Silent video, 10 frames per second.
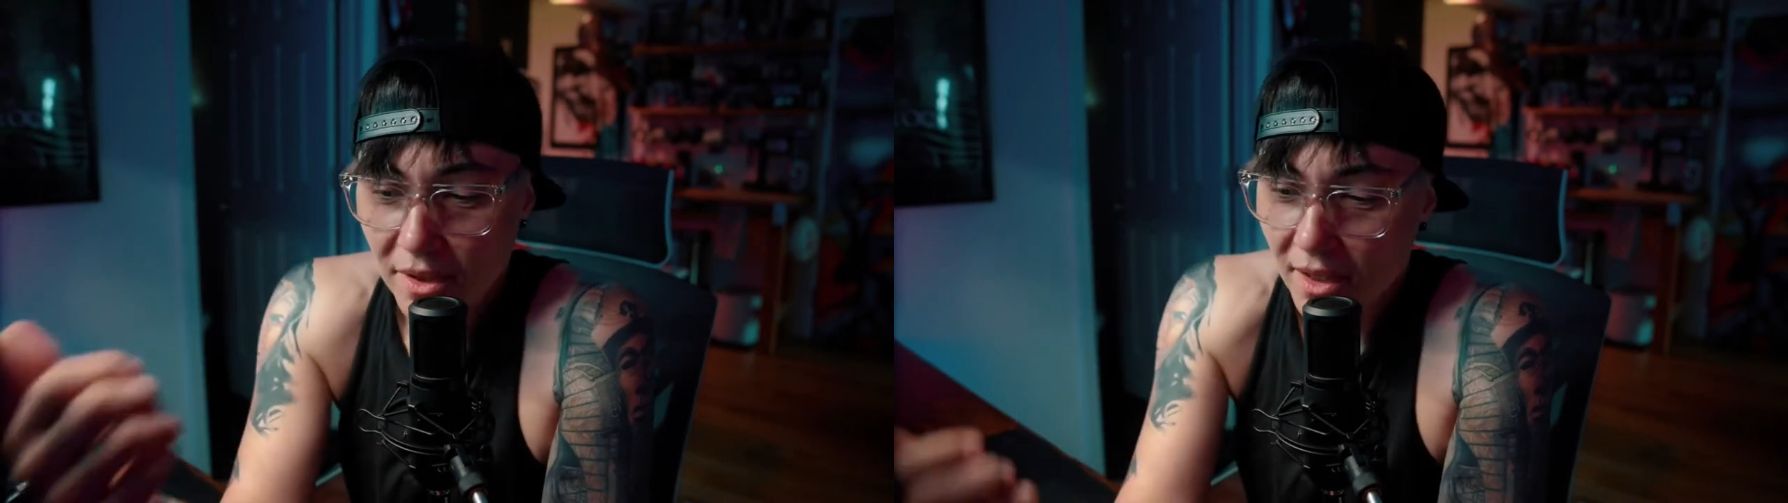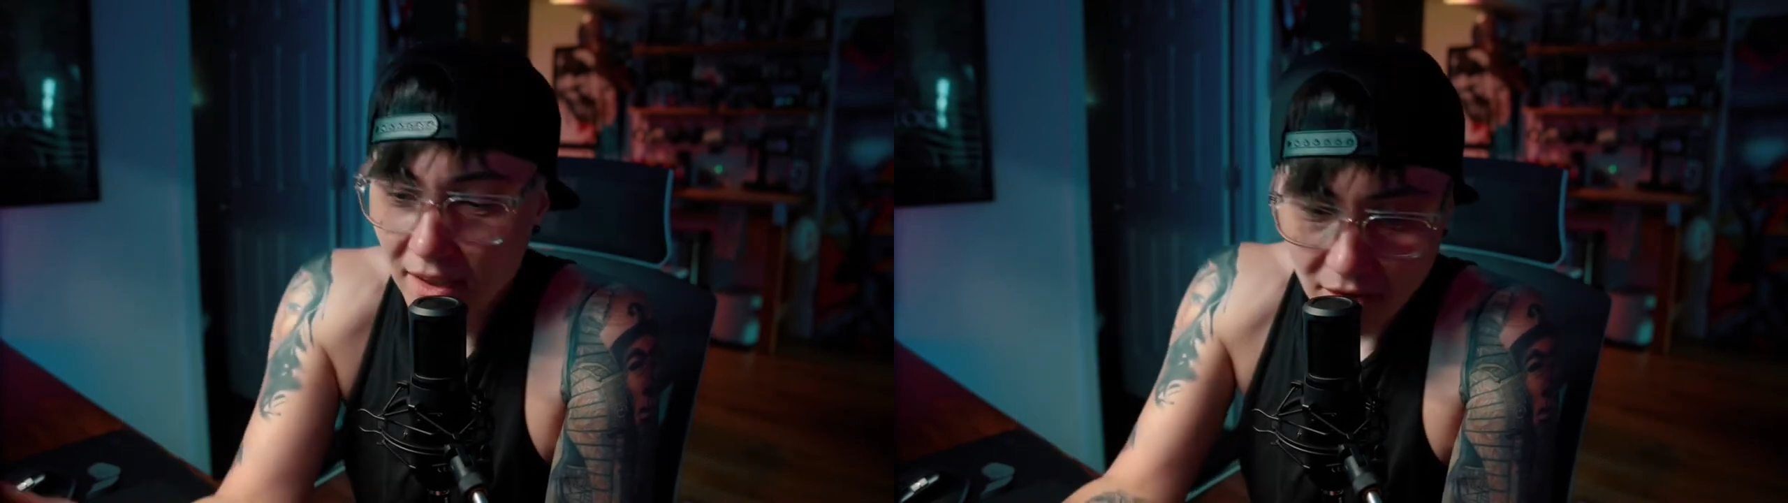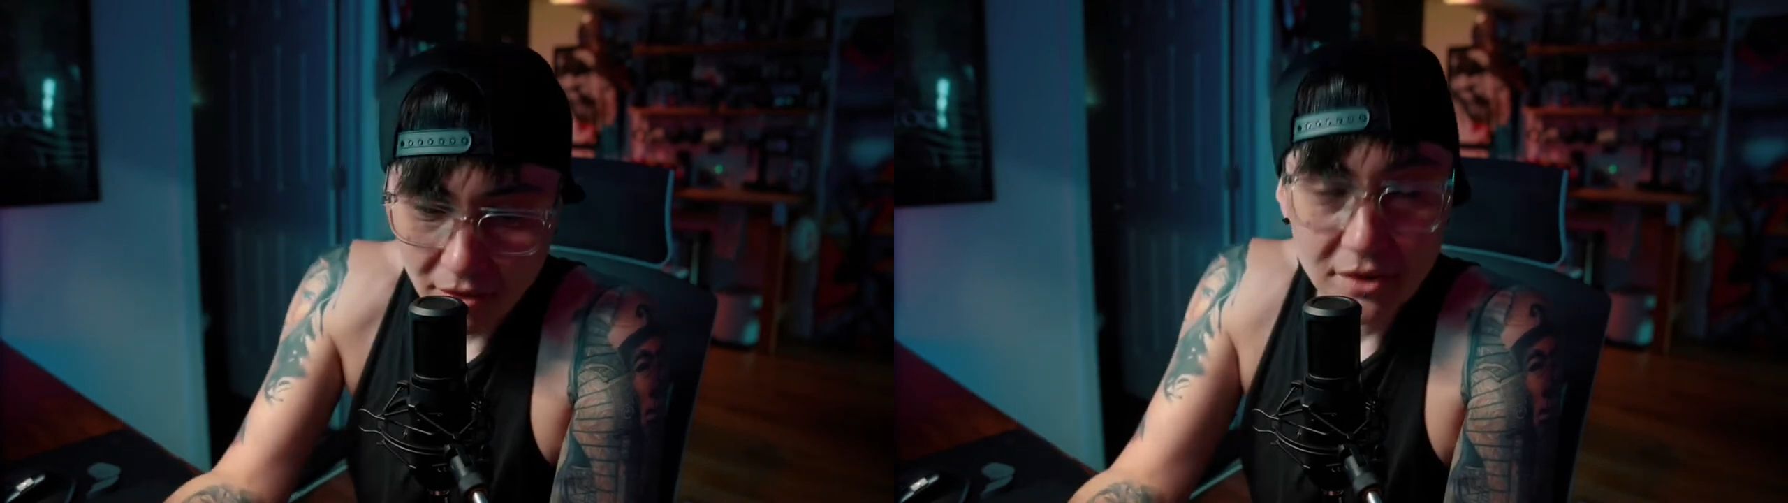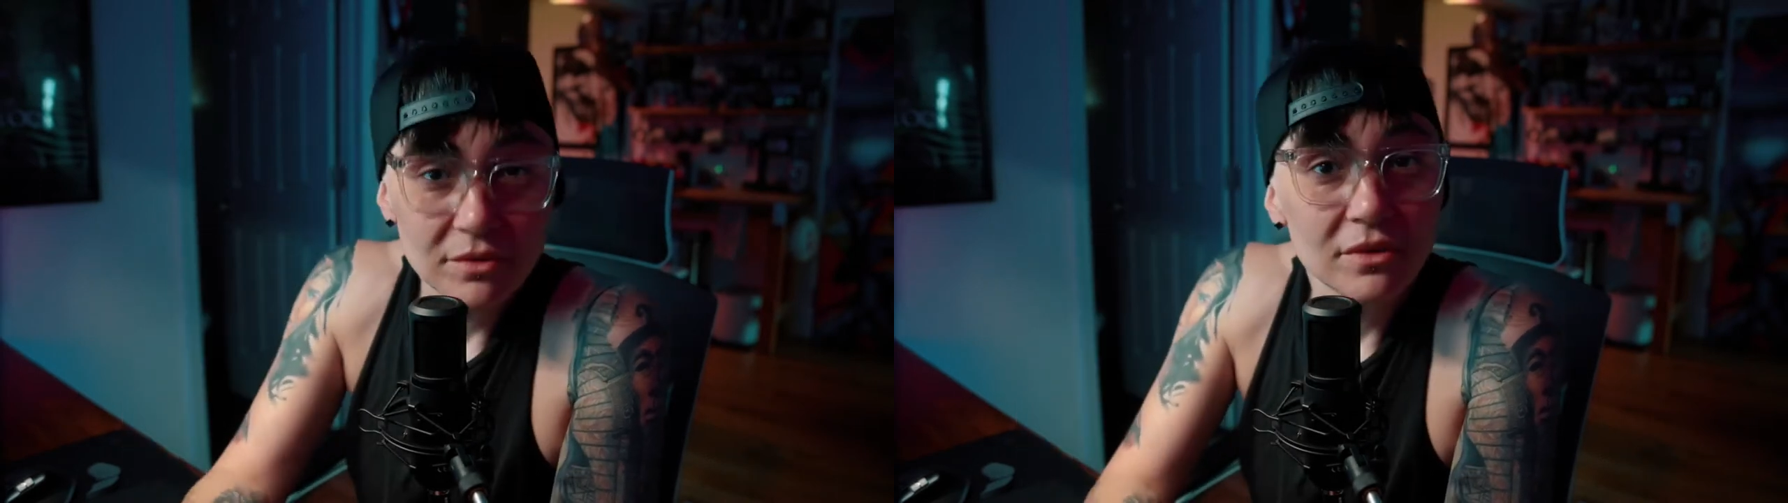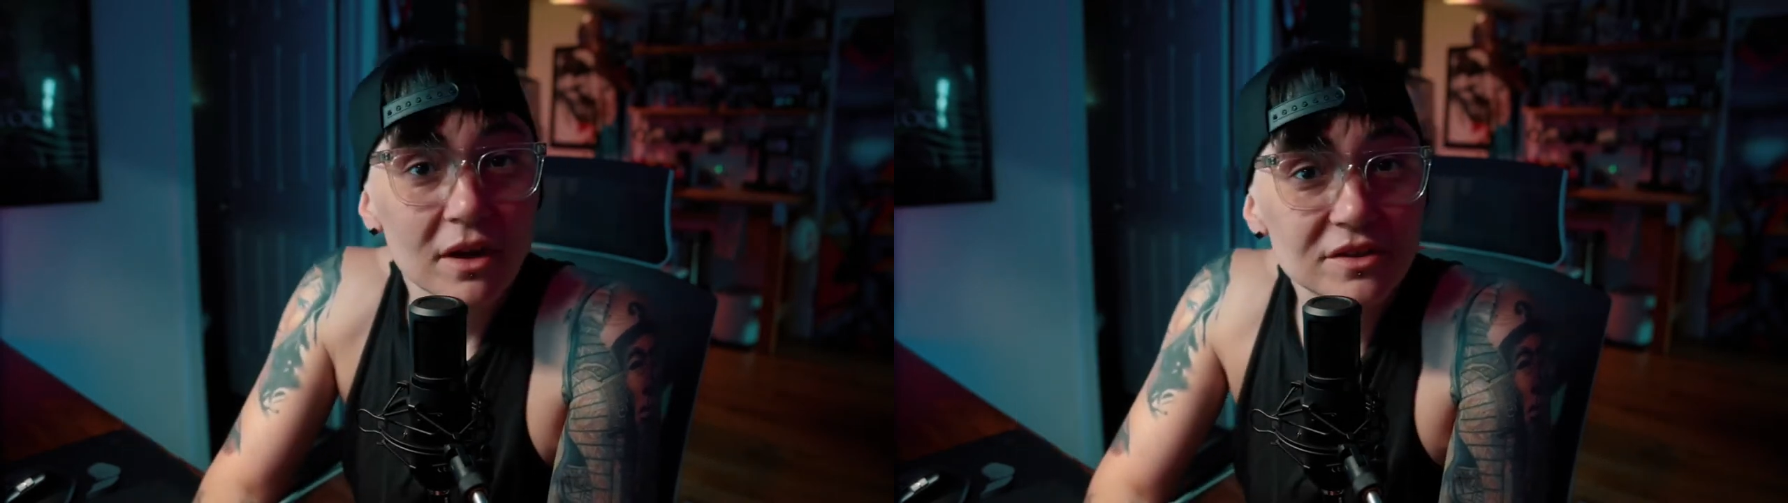and then going
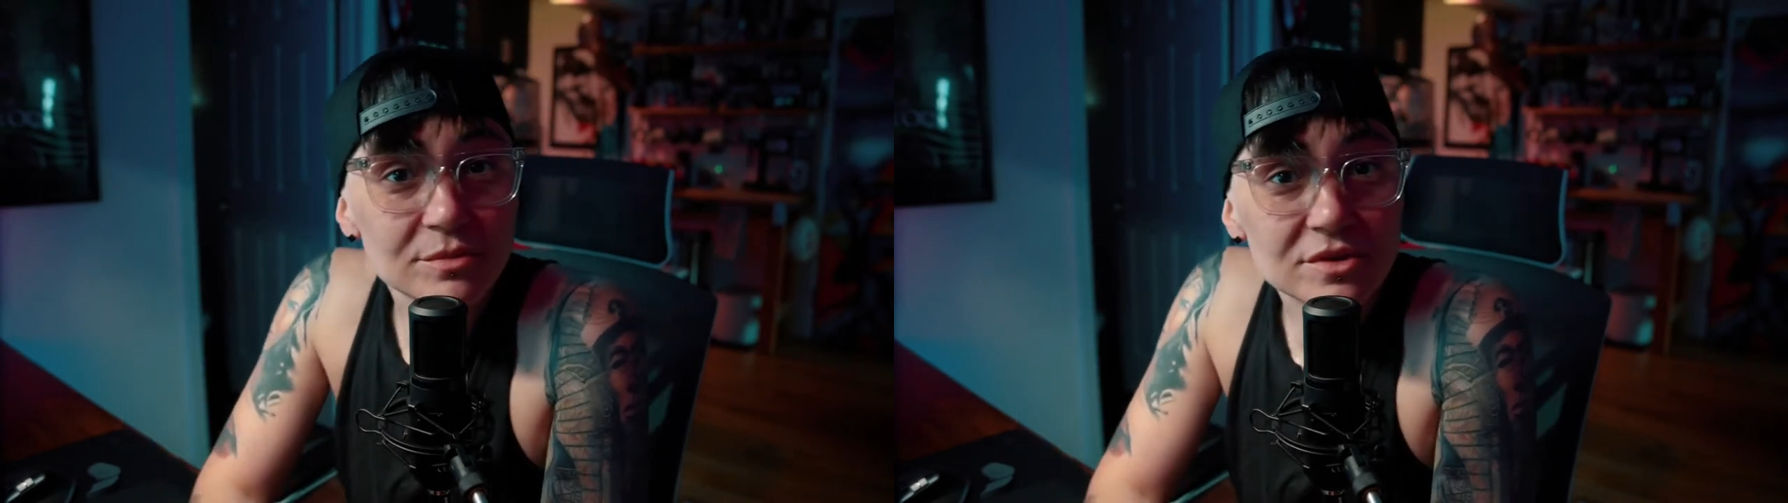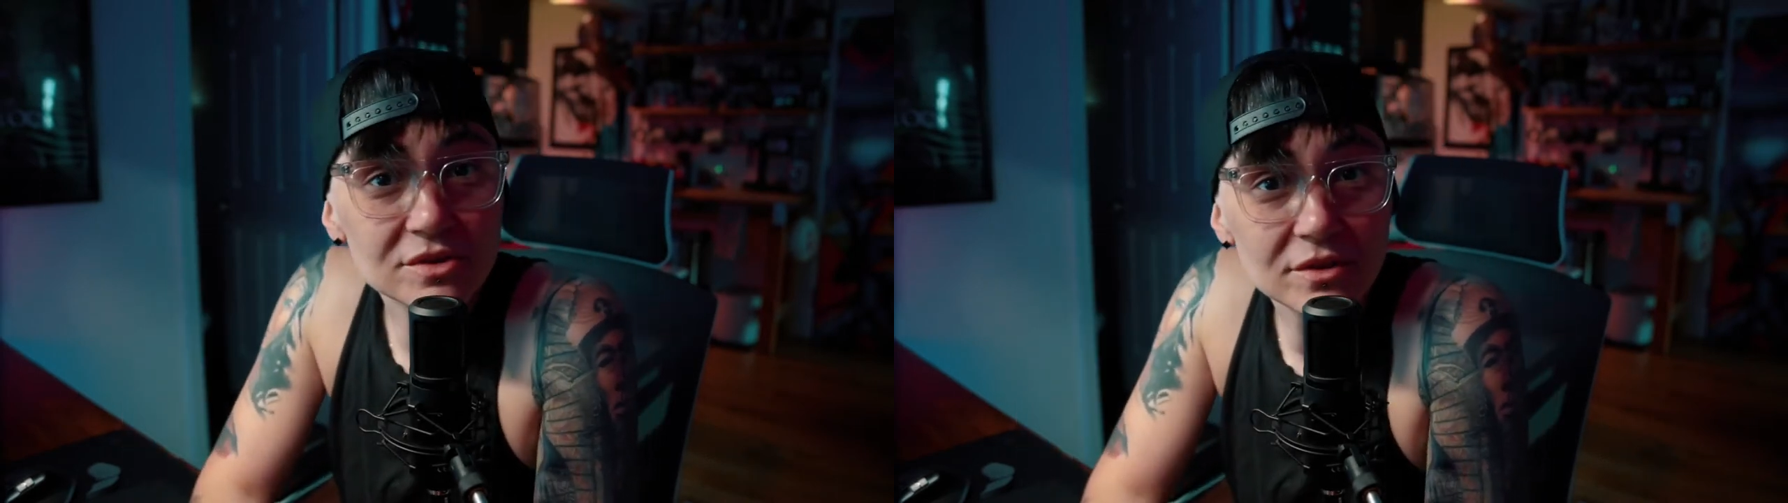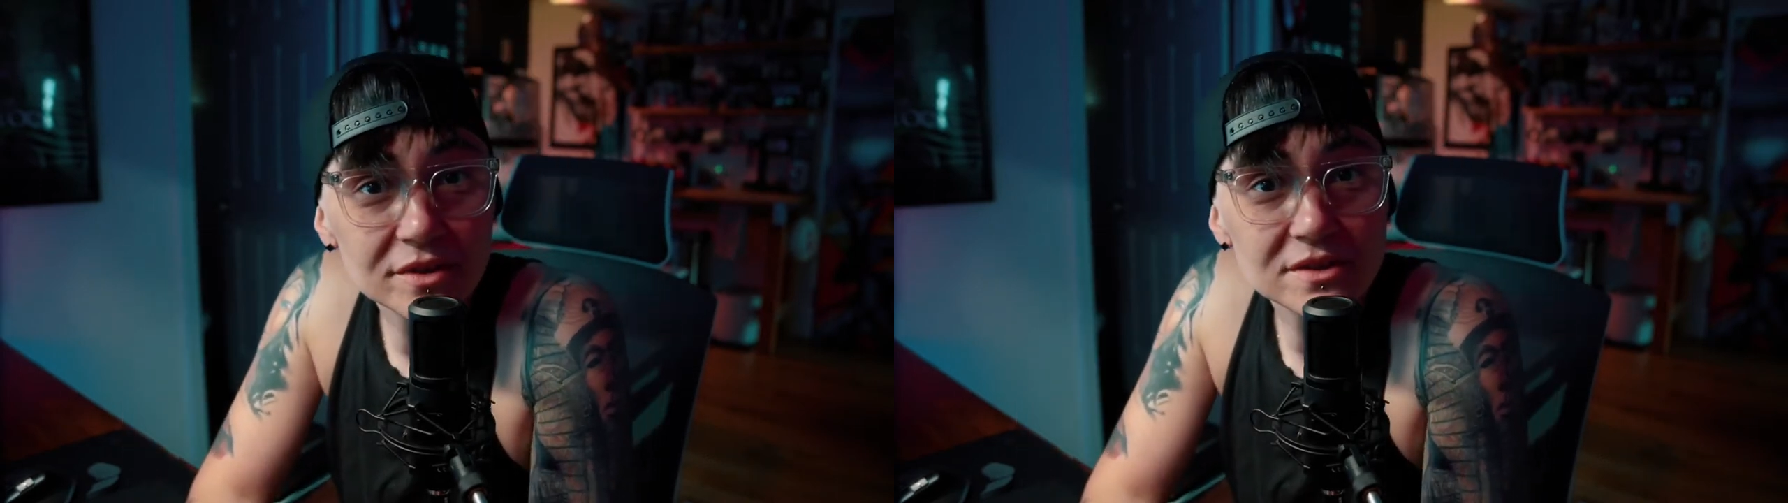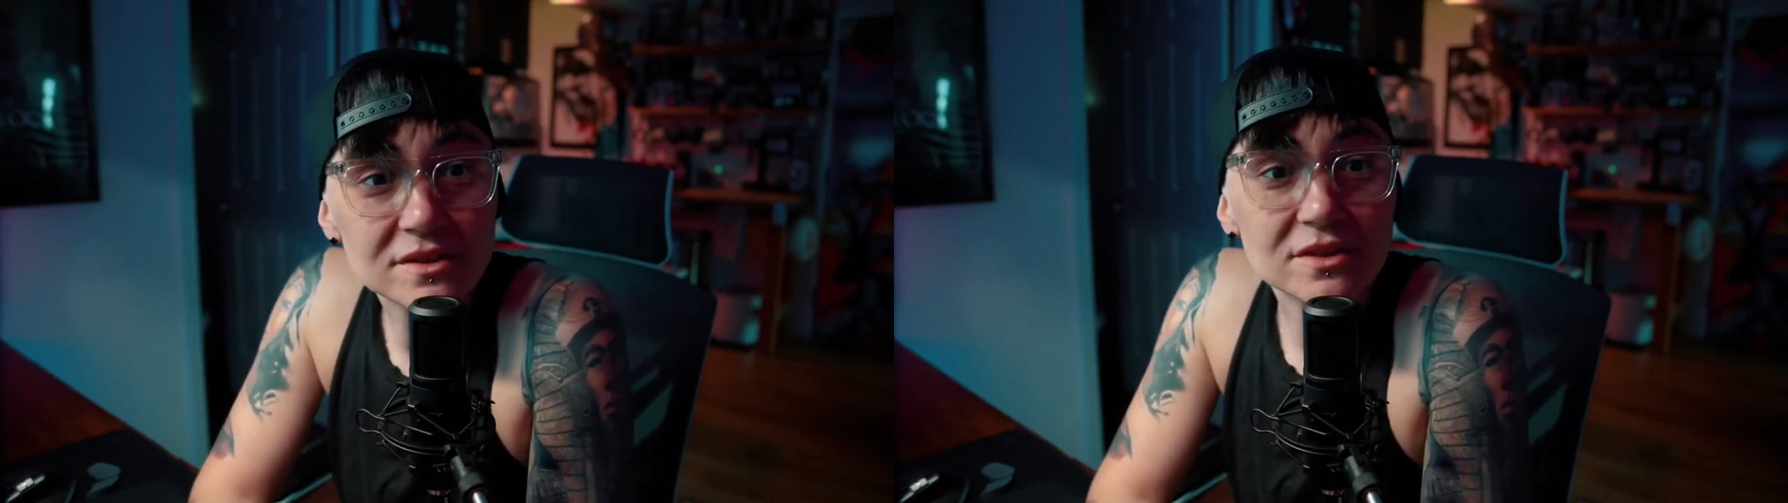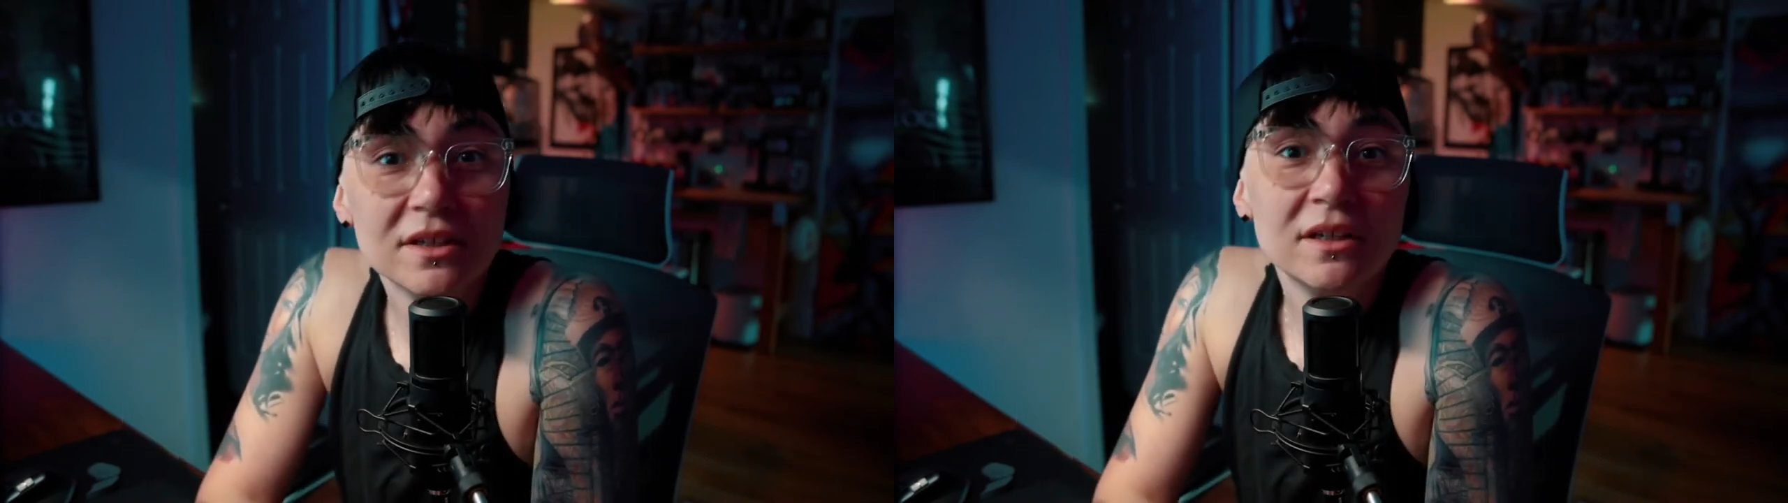through the customer
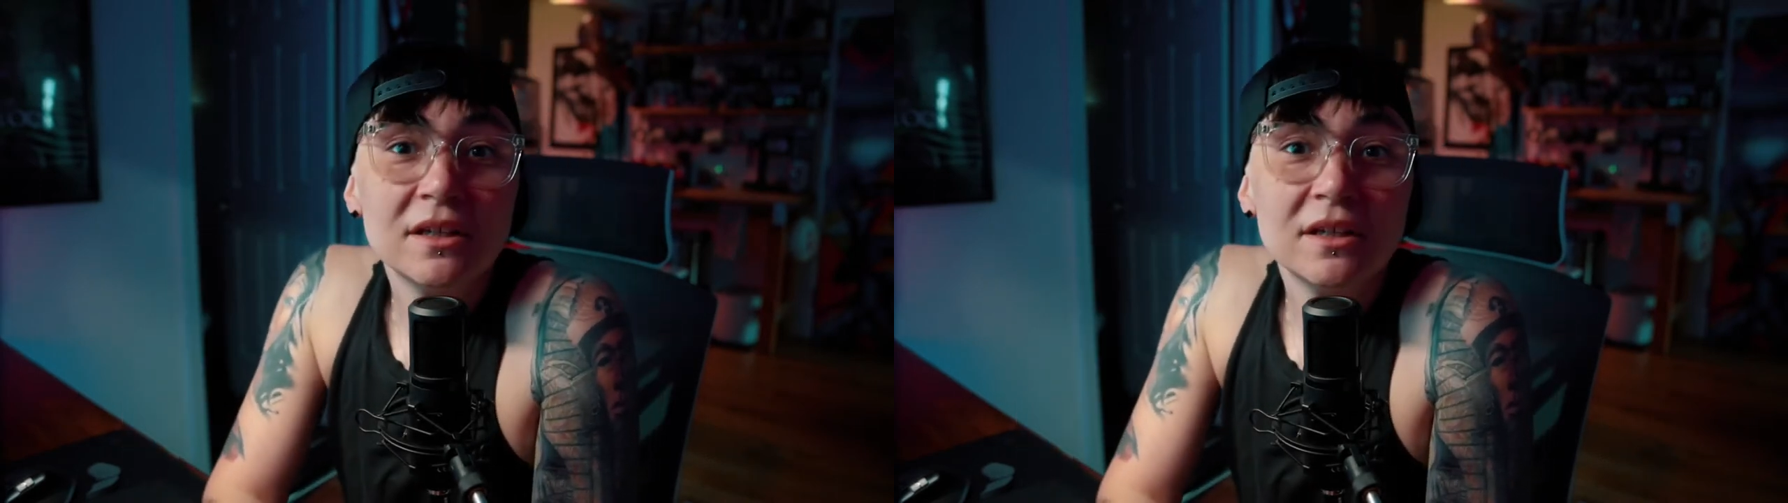service